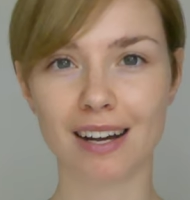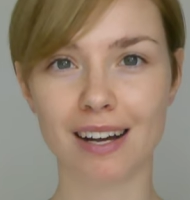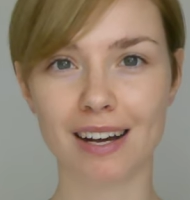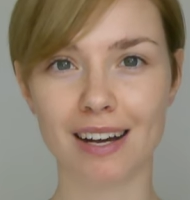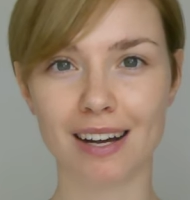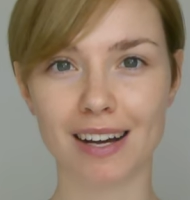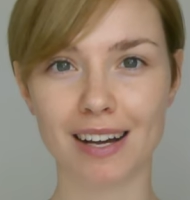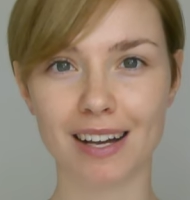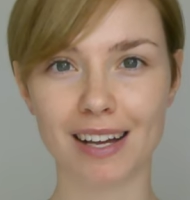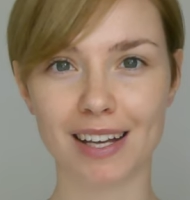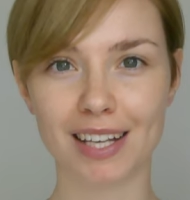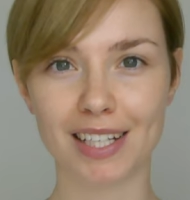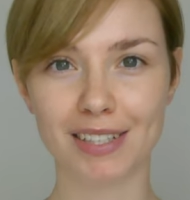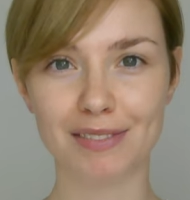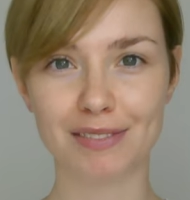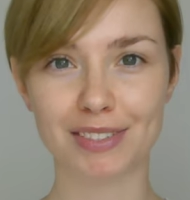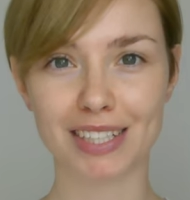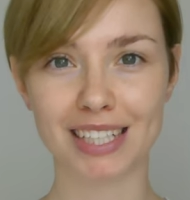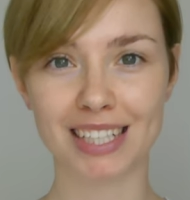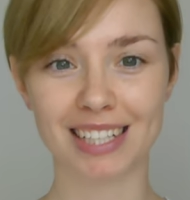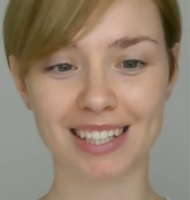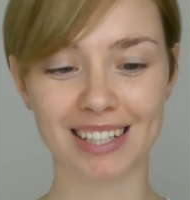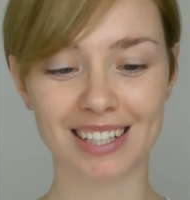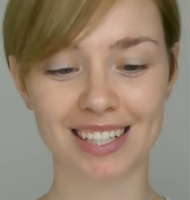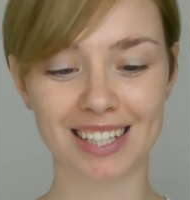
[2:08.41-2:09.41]
I
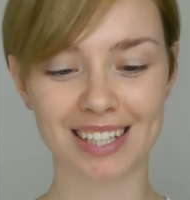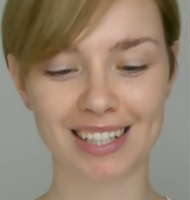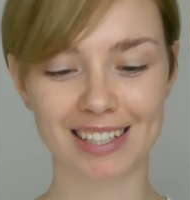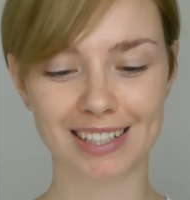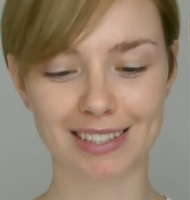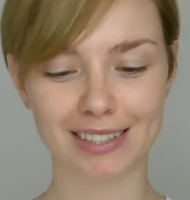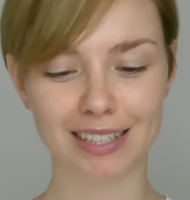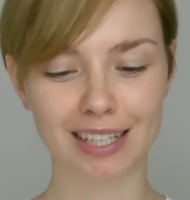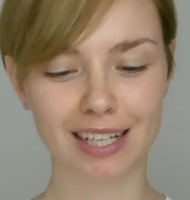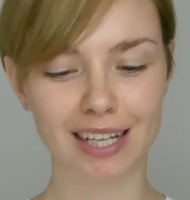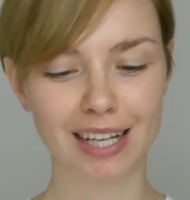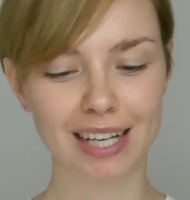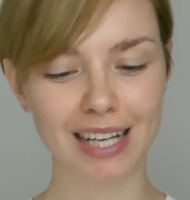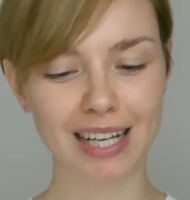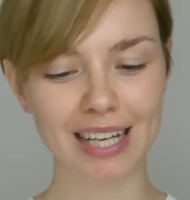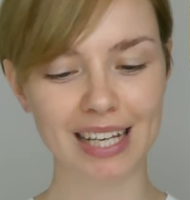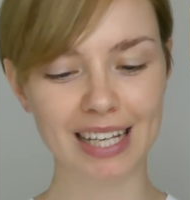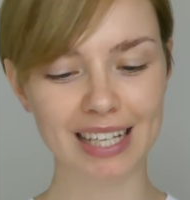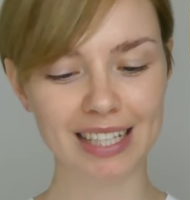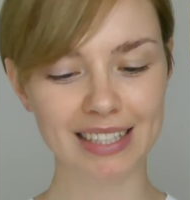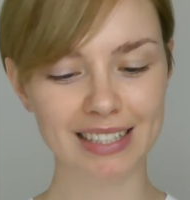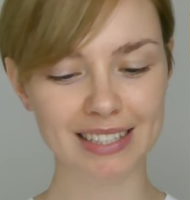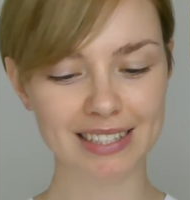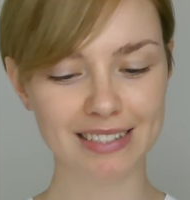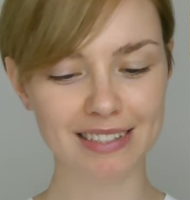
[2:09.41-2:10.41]
really like it.
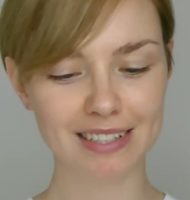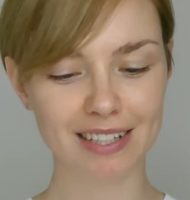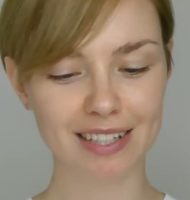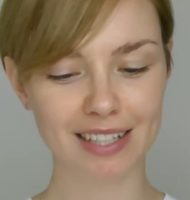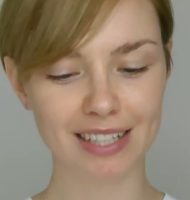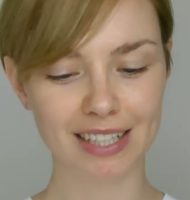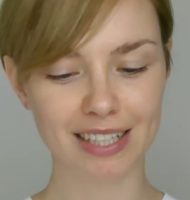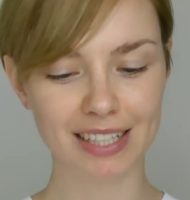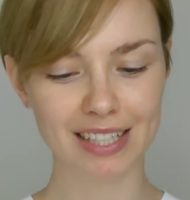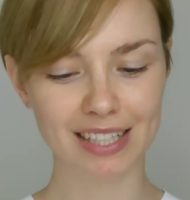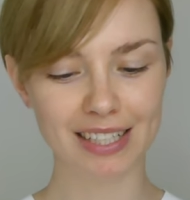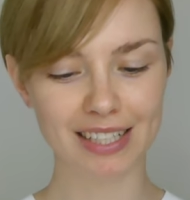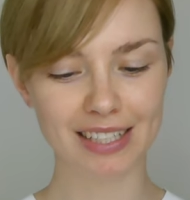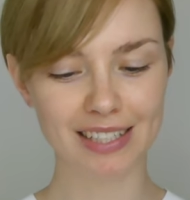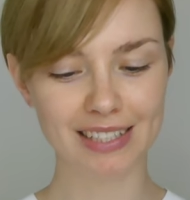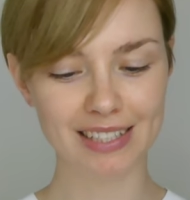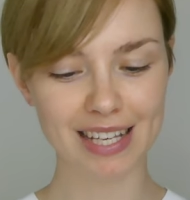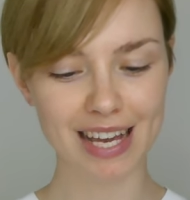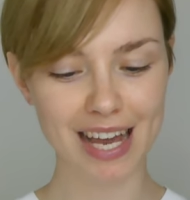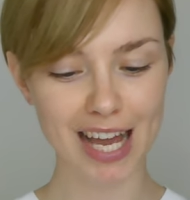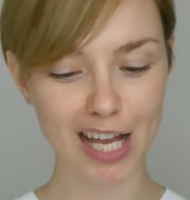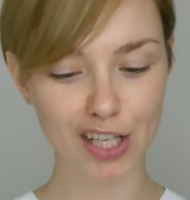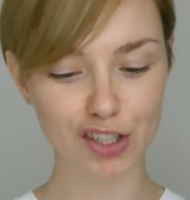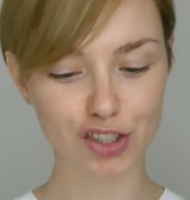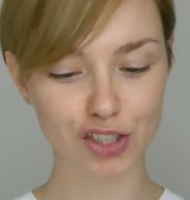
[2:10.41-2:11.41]
Inside it's
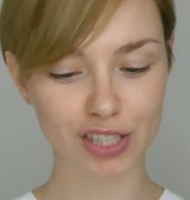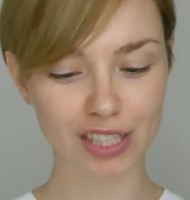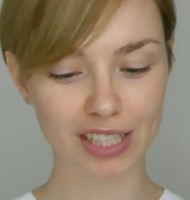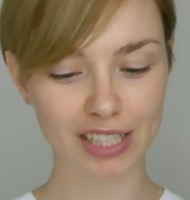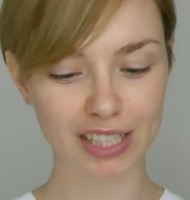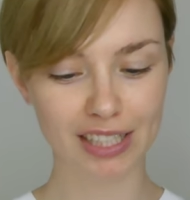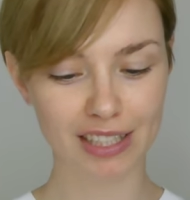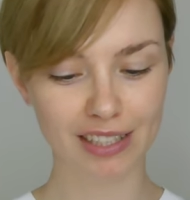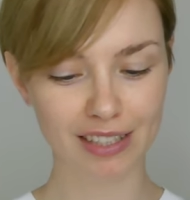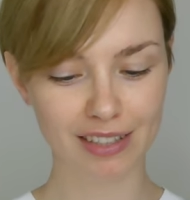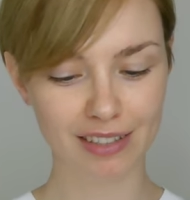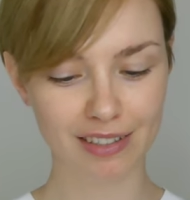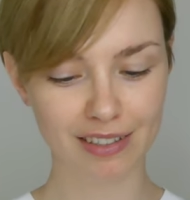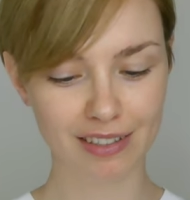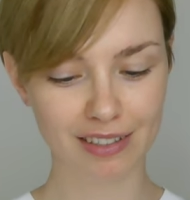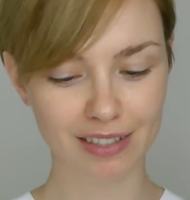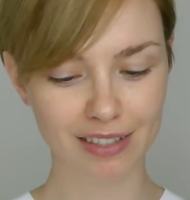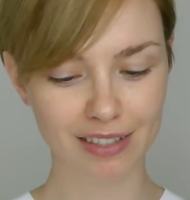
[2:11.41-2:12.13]
actually,